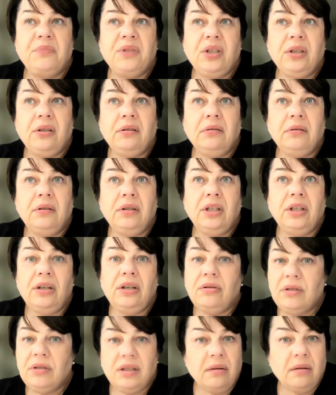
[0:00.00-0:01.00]

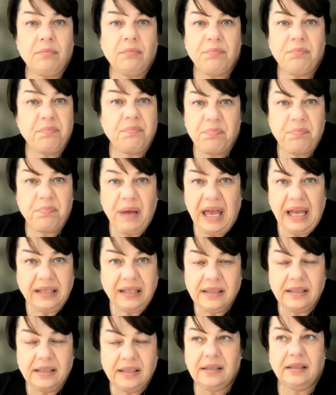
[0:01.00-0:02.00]
use the
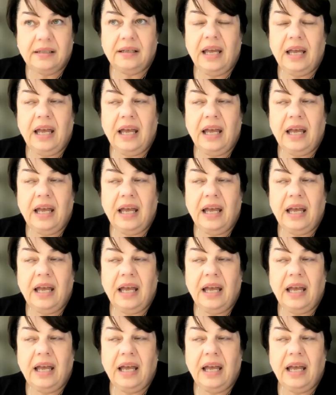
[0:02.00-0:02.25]
best